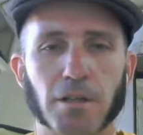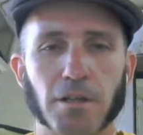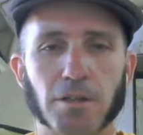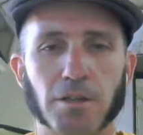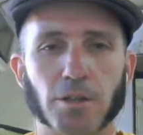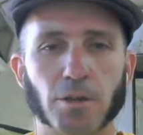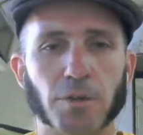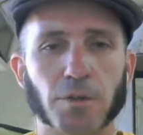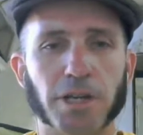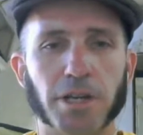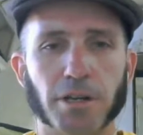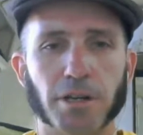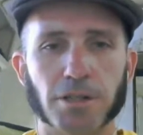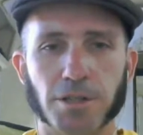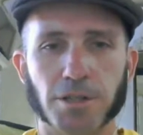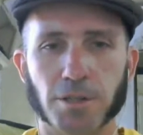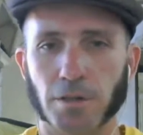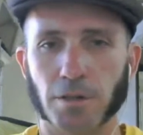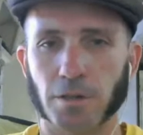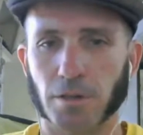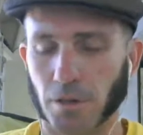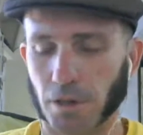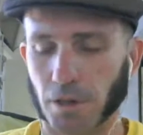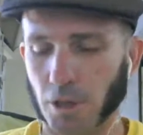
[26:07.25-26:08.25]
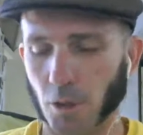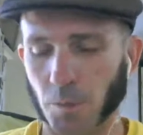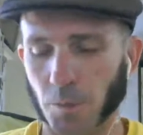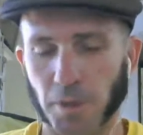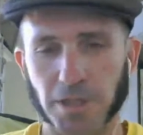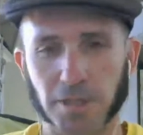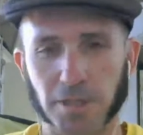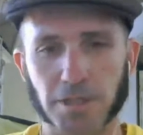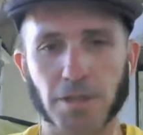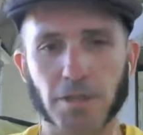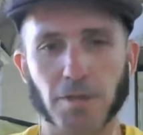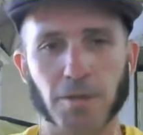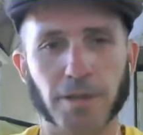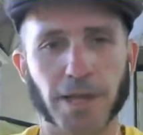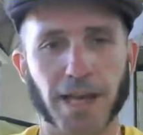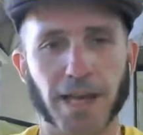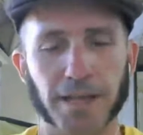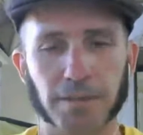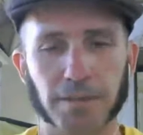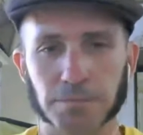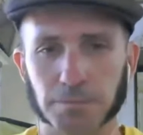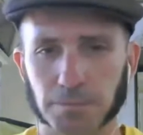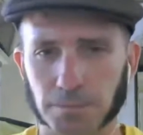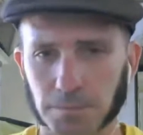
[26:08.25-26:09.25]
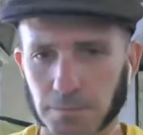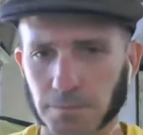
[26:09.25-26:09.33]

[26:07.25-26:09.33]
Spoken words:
careers or hoping to do that.